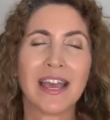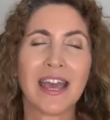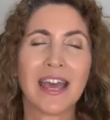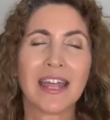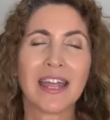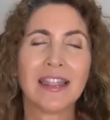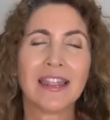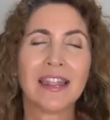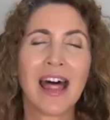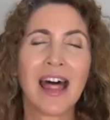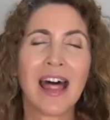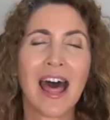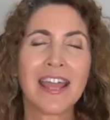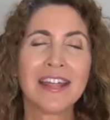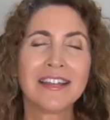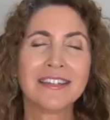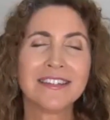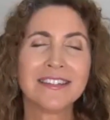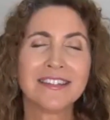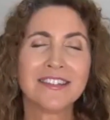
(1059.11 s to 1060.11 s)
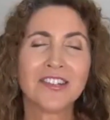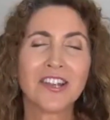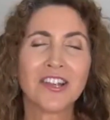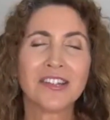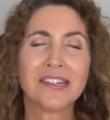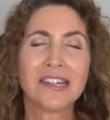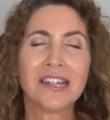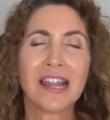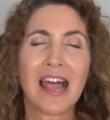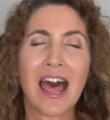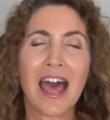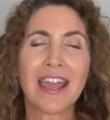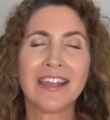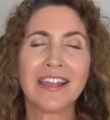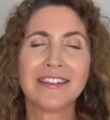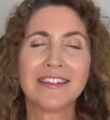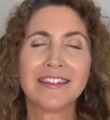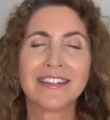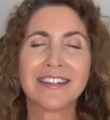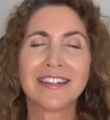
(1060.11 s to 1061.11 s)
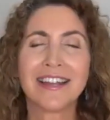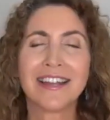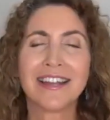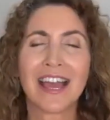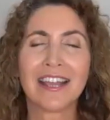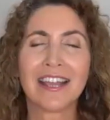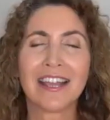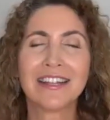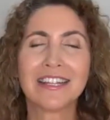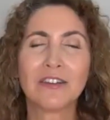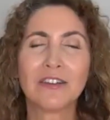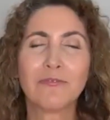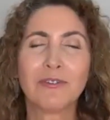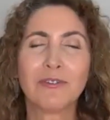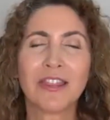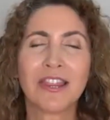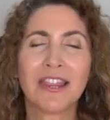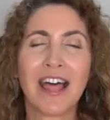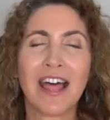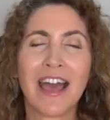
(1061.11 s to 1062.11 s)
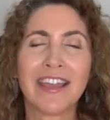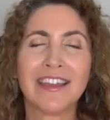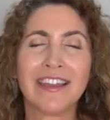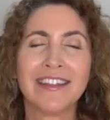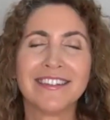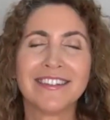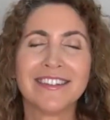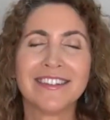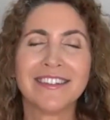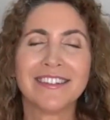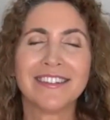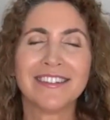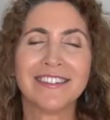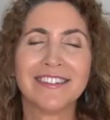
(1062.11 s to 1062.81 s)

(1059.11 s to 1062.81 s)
And light is just light connecting with light.